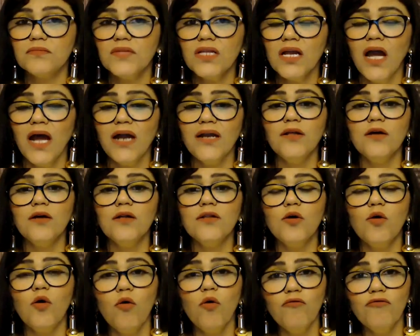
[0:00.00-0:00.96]
at the
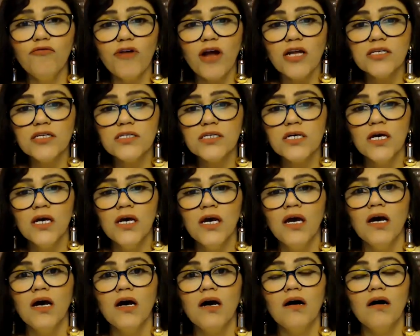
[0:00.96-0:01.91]
home front.
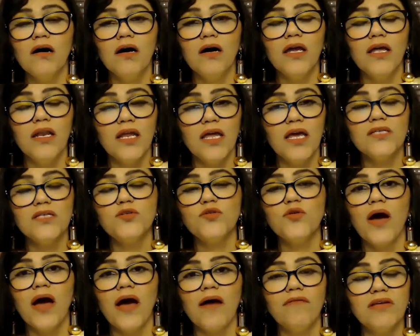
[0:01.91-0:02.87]
In case
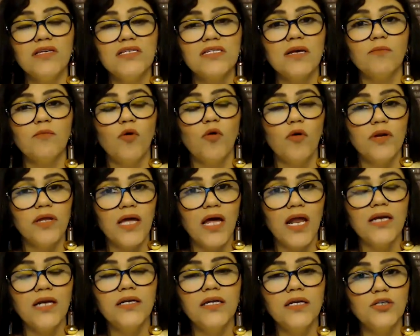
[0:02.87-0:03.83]
you're having some
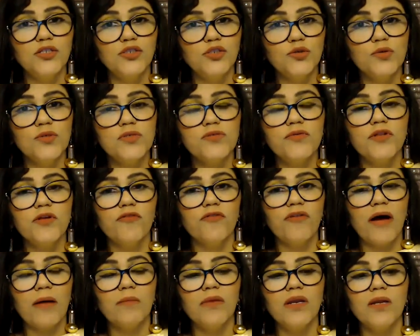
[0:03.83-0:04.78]
cordiality issues with your
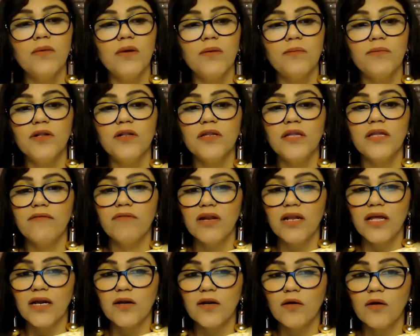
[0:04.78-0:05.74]
family people, they will
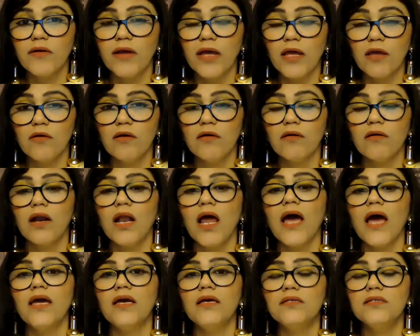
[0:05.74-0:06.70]
get
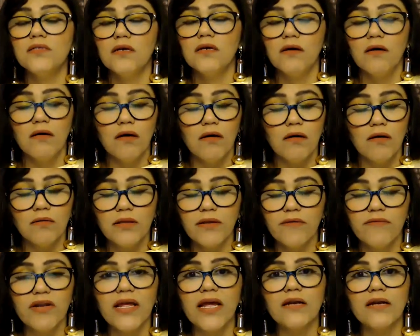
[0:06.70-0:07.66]
regularized, and they
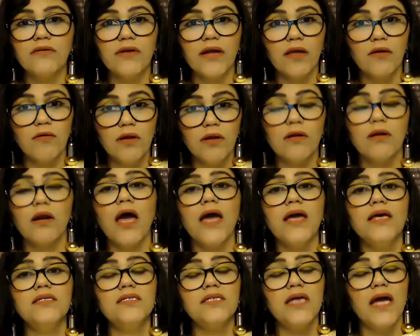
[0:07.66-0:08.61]

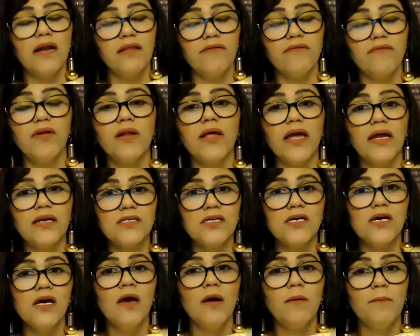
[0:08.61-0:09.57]
will get
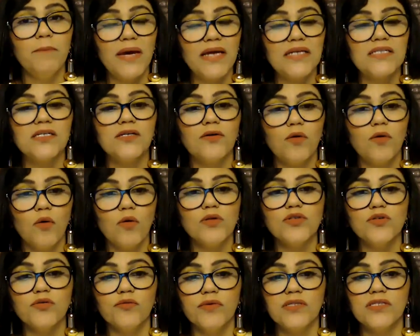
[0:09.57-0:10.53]
better
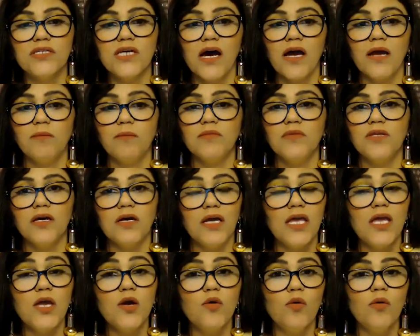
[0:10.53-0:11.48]
also with time. The
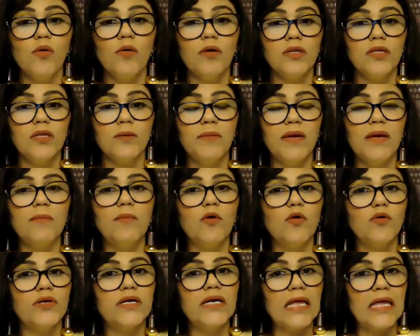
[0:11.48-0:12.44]
ego, the big
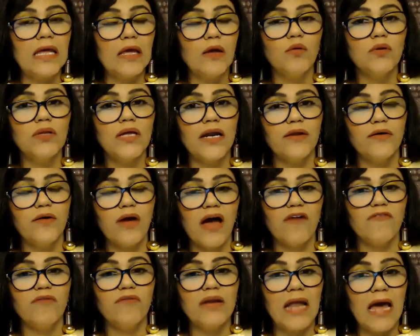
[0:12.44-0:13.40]
bloated ego that you
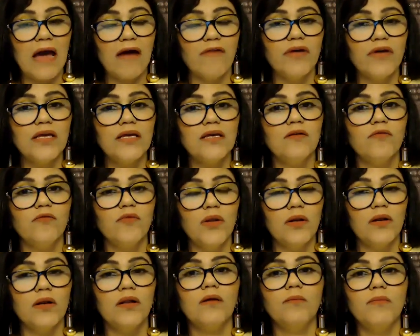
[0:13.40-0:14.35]
have been having,
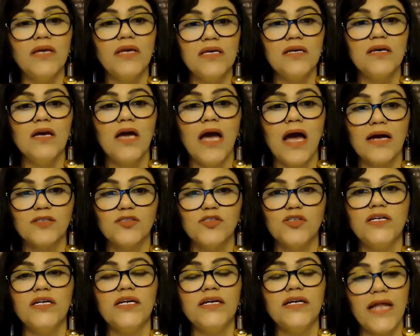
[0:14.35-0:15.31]
will be
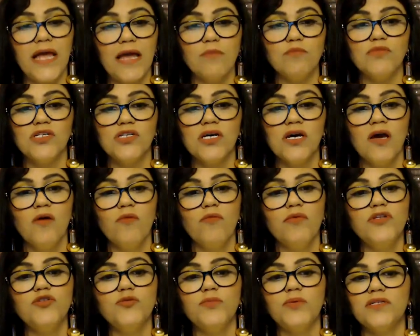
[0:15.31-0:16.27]
actually tamed
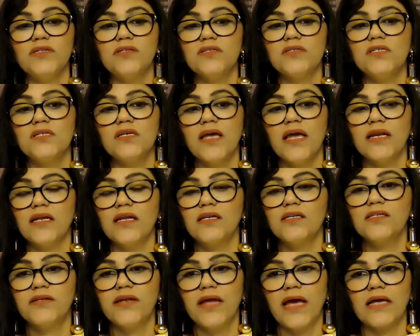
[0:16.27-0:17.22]
with Jupiter's getting
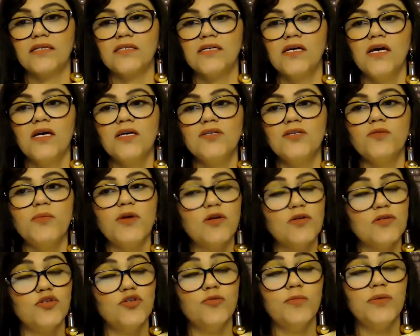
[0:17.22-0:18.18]
direct,
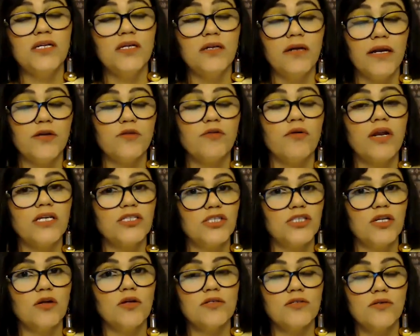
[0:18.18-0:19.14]
because Jupiter
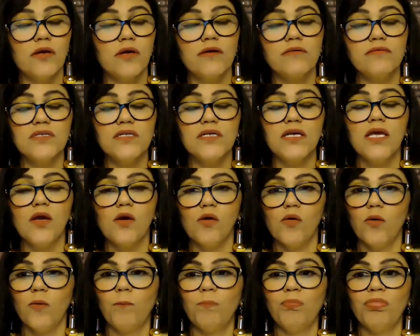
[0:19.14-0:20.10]
retrogression also gives
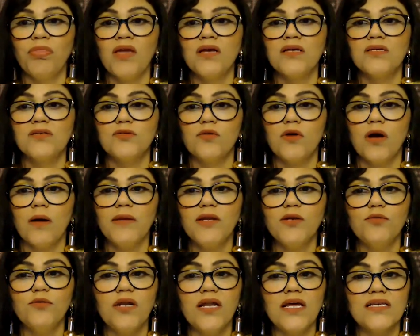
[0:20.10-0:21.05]
ego. So coming
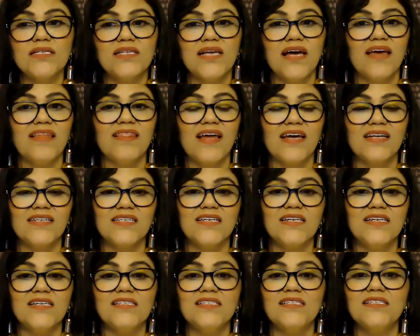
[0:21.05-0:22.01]
to the next sign, that
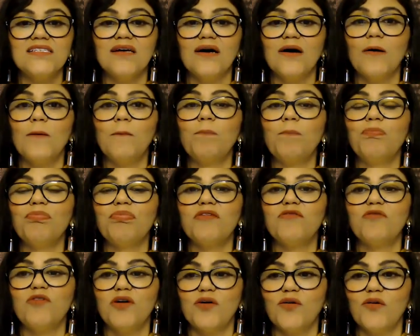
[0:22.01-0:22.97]
is
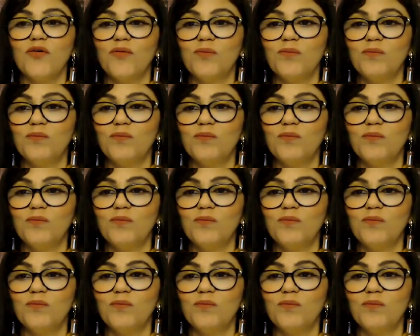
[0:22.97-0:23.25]
Virgo.